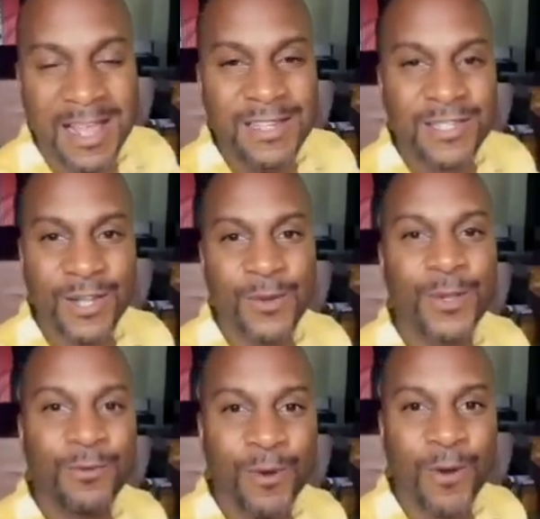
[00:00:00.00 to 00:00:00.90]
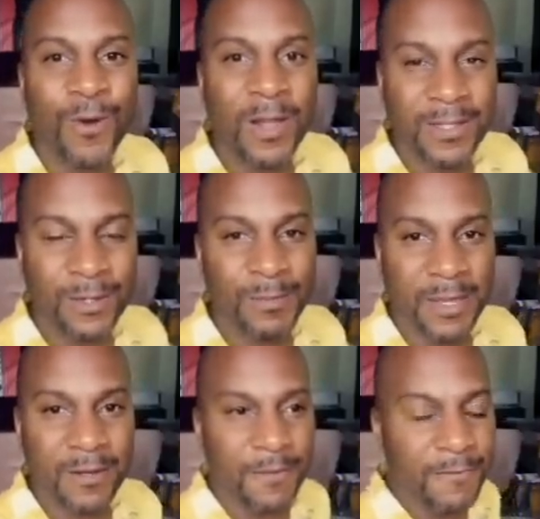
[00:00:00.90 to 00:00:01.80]
Slow your roll a little
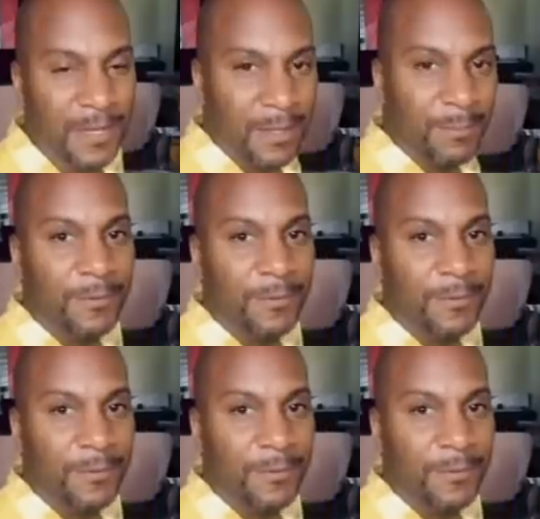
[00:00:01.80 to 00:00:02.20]
bit, Philip,